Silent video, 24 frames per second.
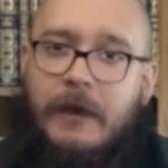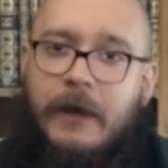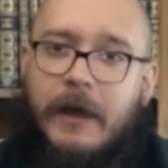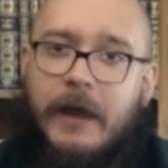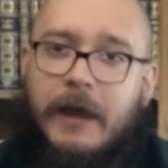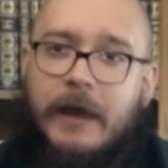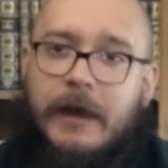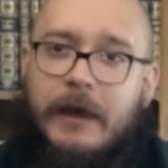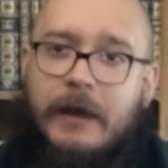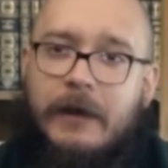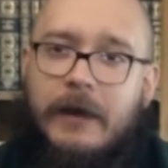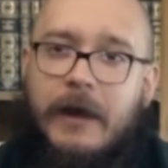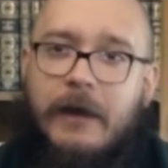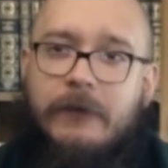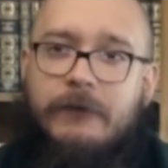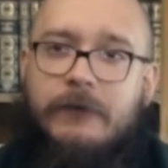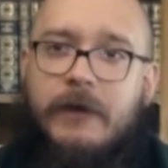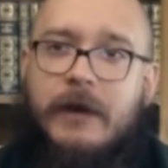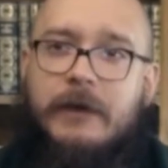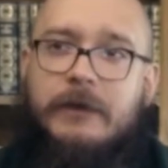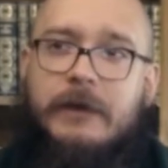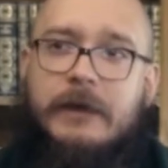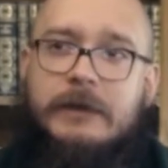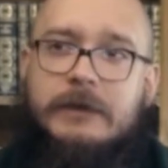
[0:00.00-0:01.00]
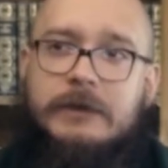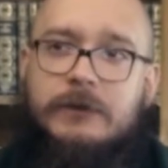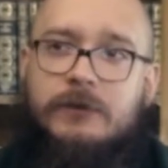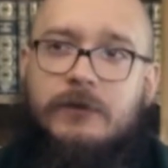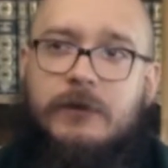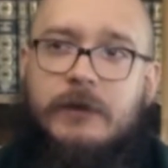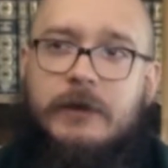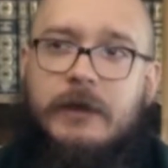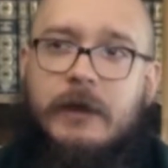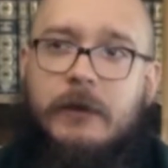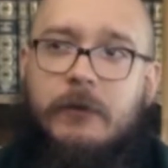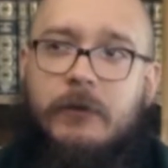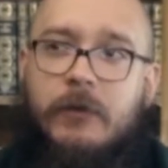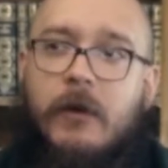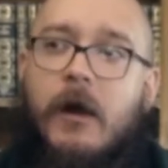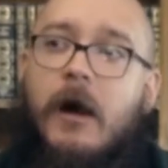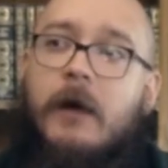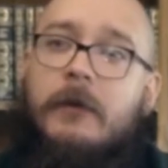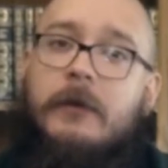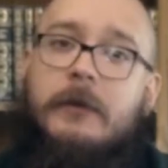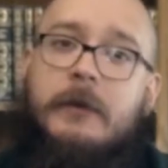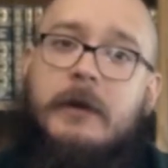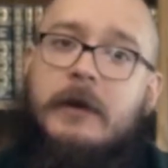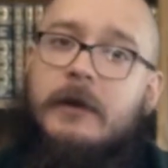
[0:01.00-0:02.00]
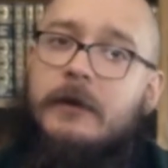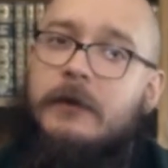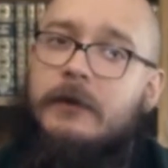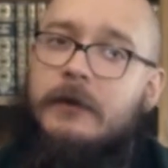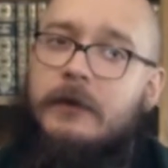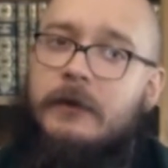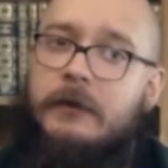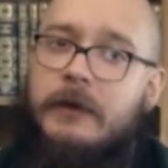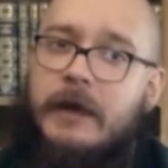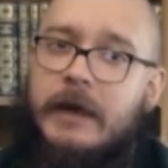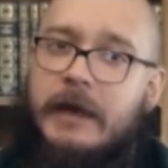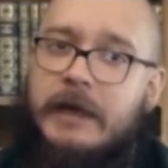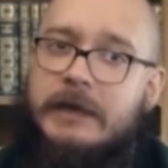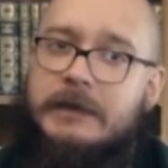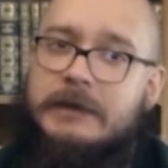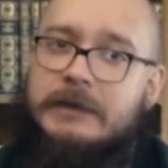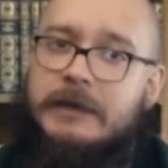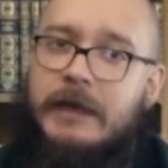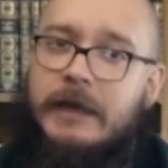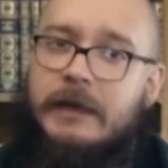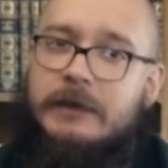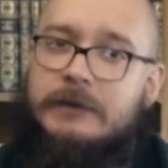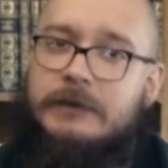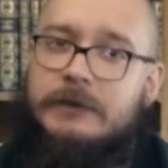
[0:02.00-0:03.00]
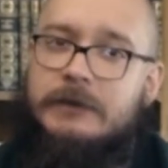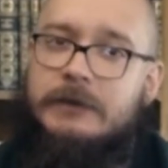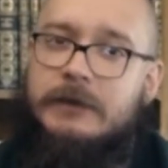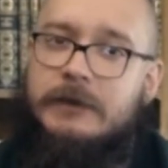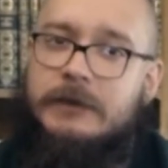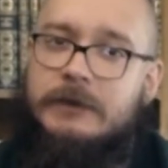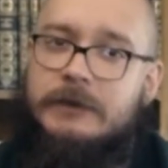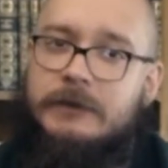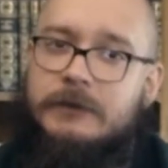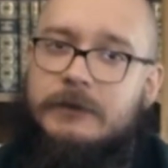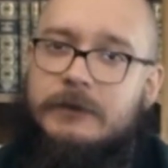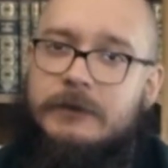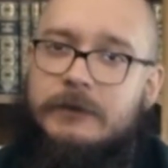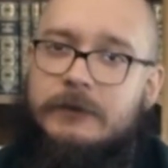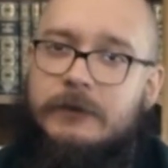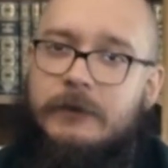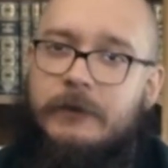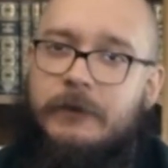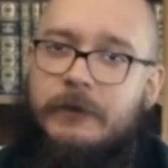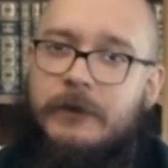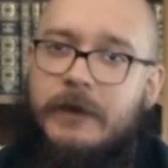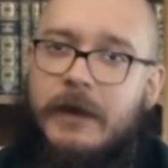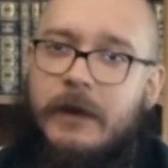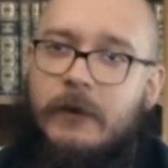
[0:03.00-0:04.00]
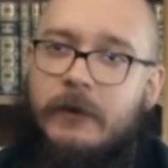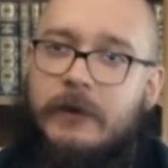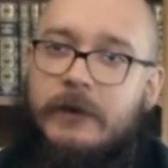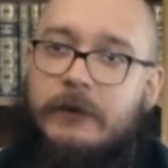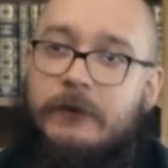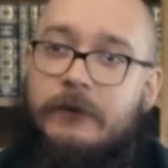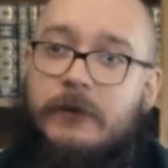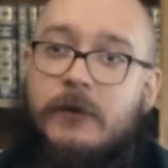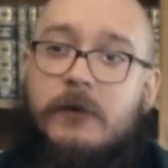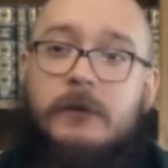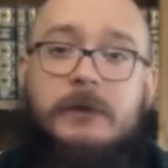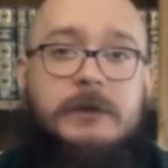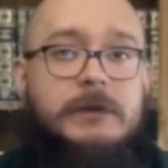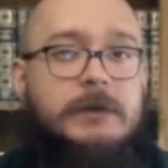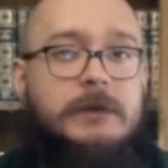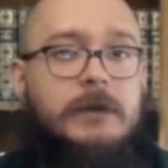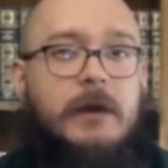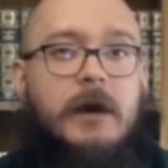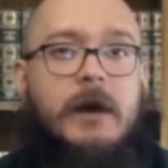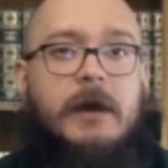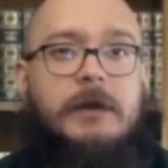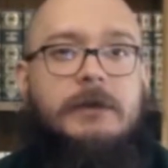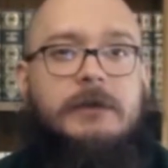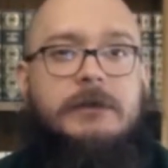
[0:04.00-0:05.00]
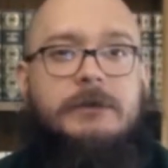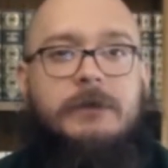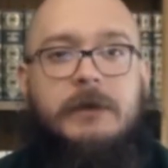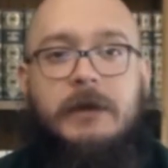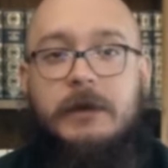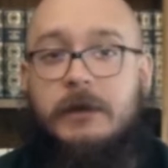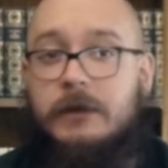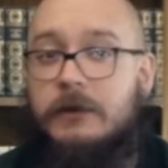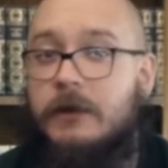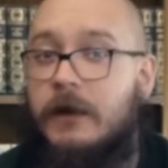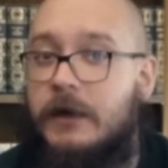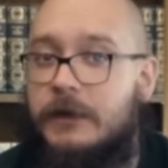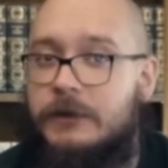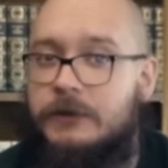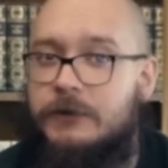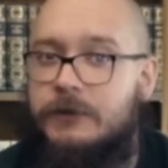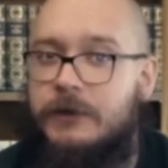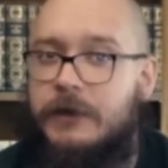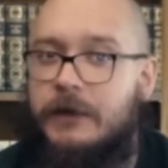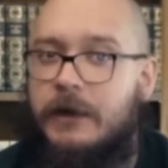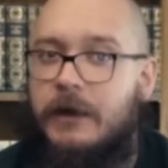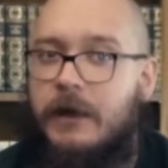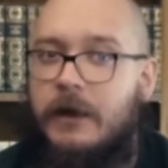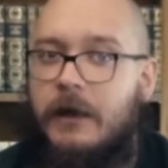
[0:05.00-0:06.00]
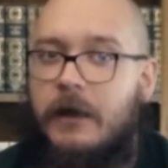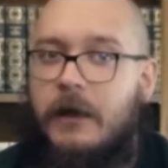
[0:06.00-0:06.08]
And I find that's really a problem here in the United States, is that we view massage as being a luxury,